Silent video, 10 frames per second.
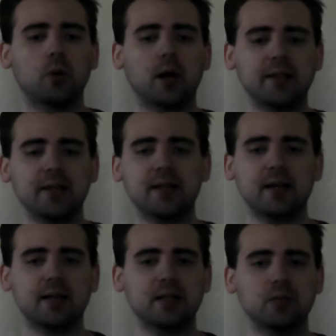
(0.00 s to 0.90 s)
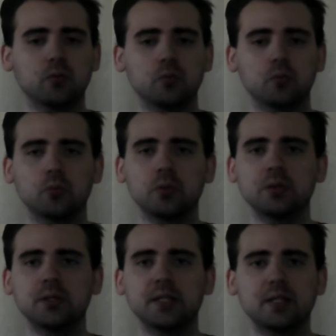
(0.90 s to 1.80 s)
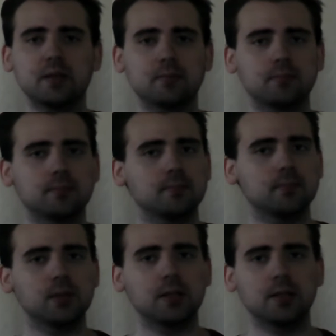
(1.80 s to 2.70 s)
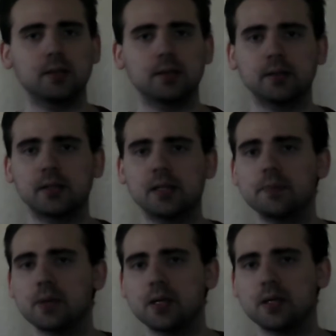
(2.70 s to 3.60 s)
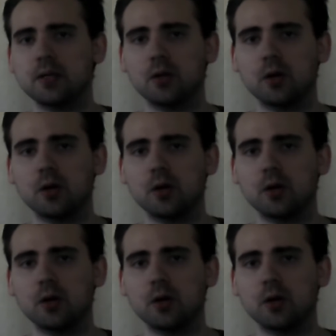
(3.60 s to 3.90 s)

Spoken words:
are they going to really keep it,